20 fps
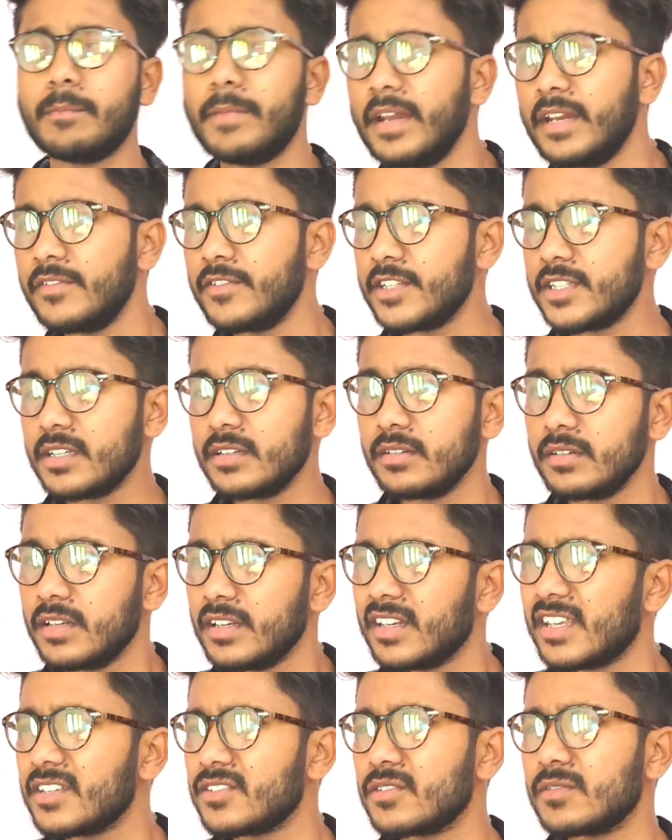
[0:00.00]

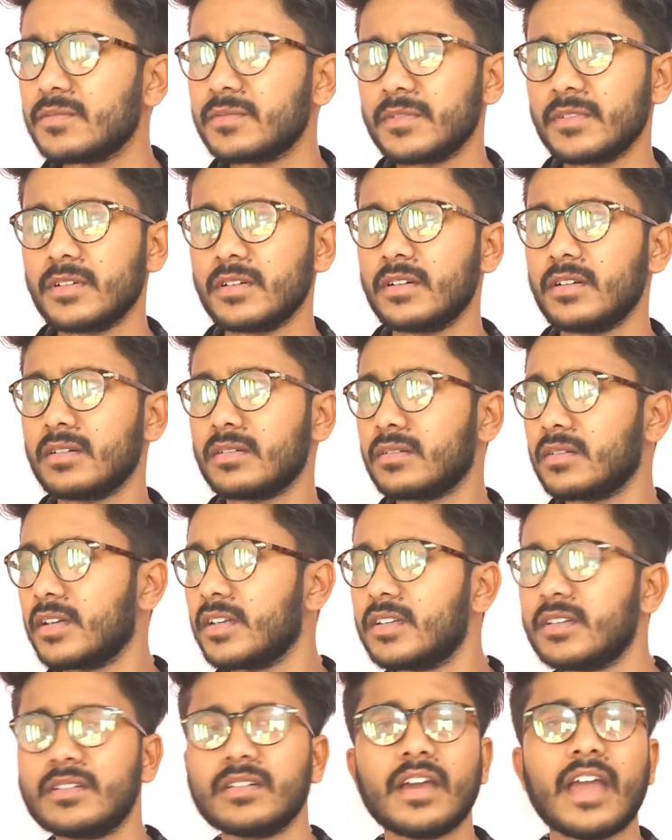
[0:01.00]
Beneficial in case of
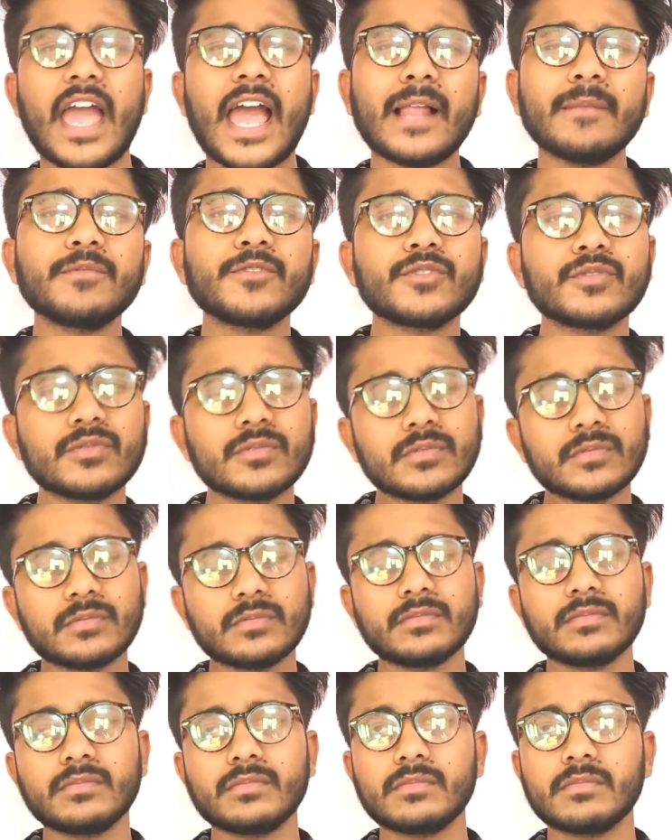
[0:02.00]
it helps
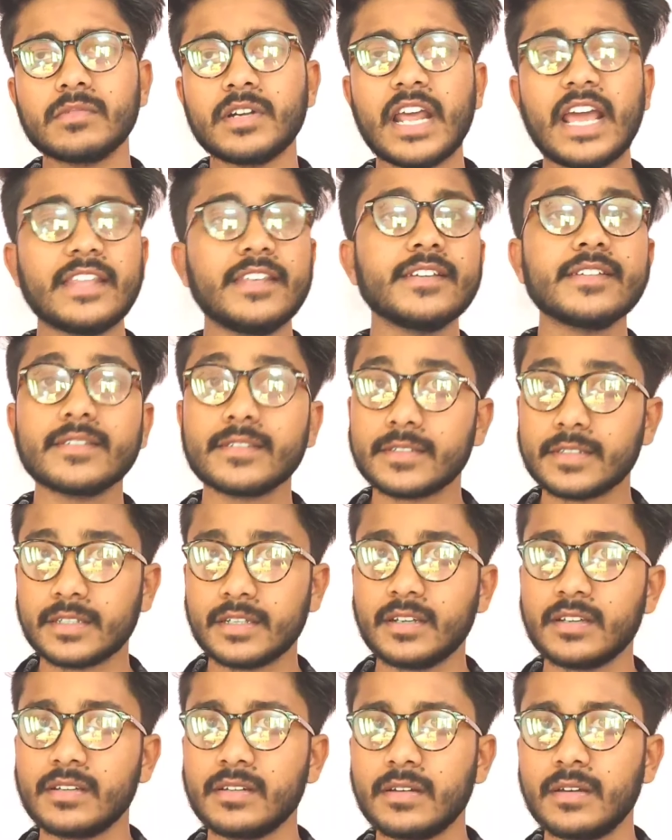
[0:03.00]
to
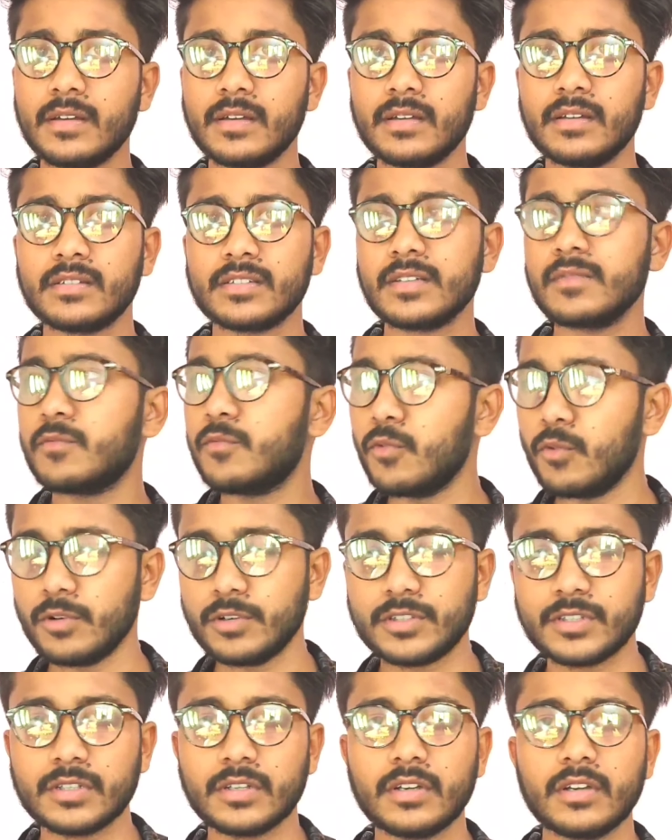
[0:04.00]
digest some
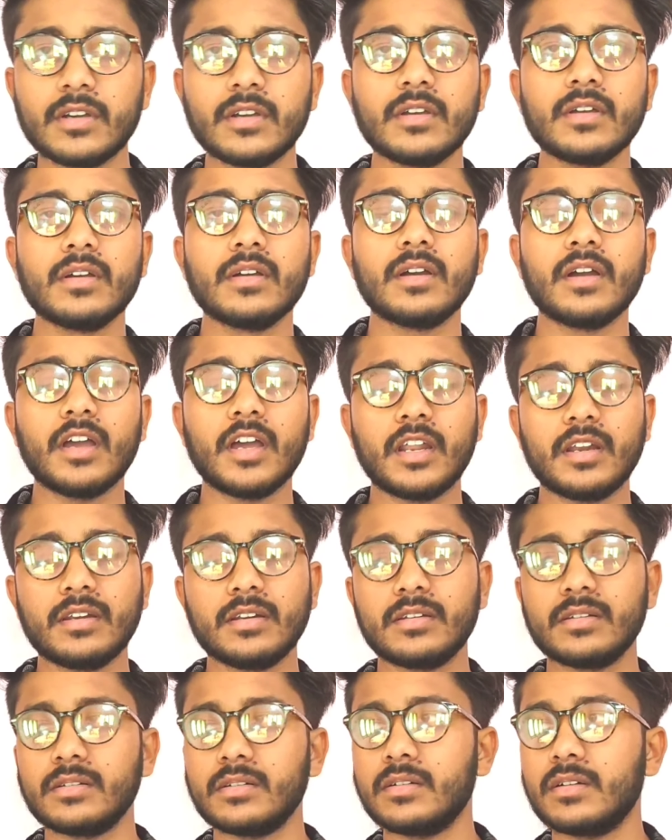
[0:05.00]
foods
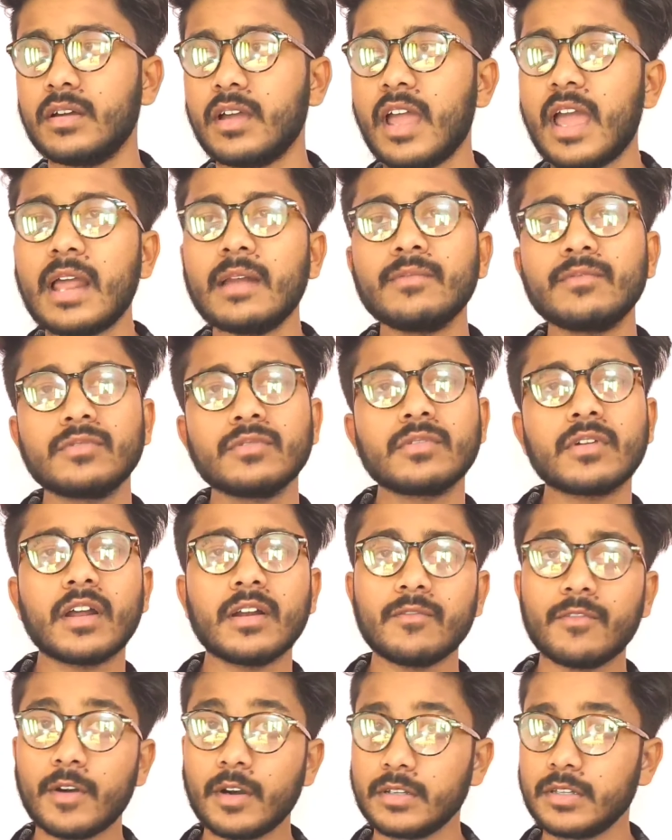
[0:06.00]
and help
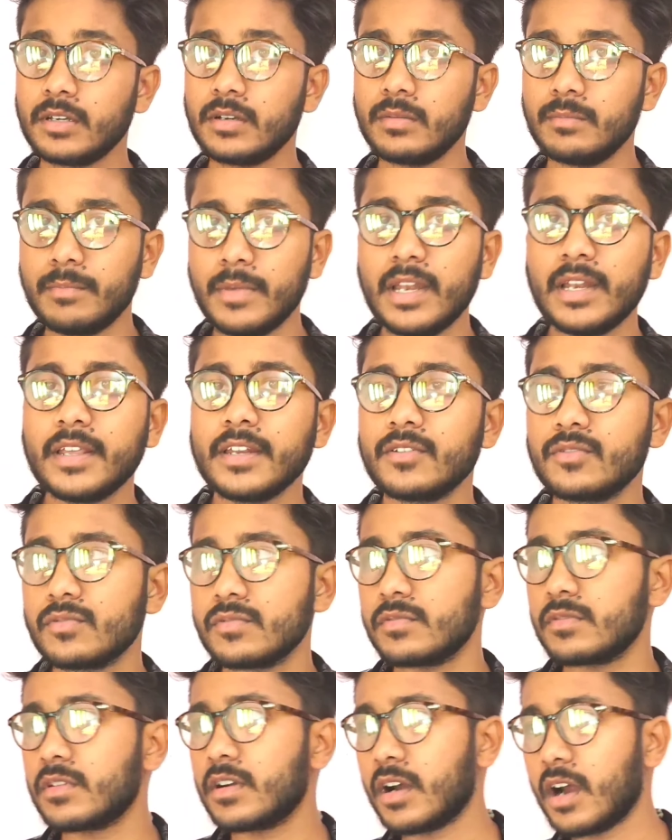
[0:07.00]
to convert the milk
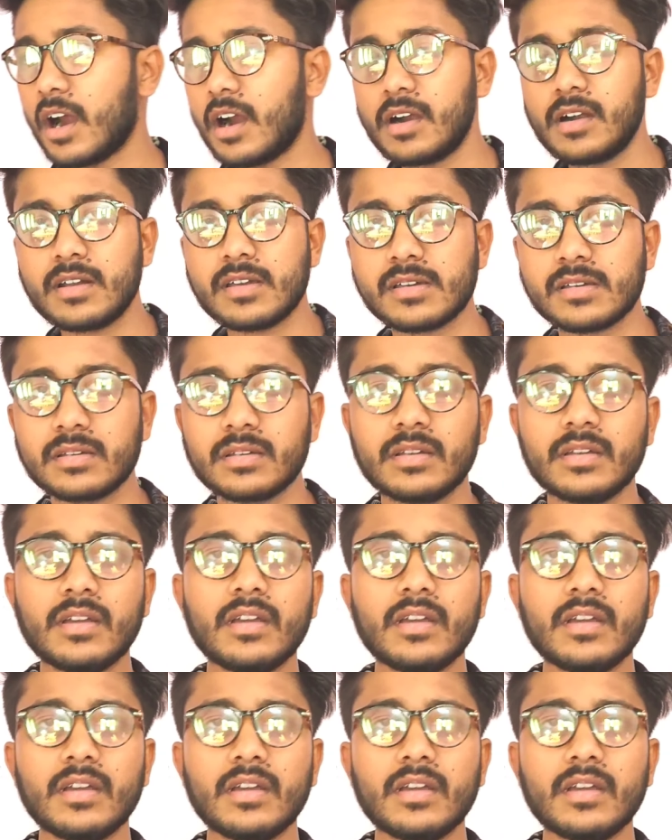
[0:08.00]
into curd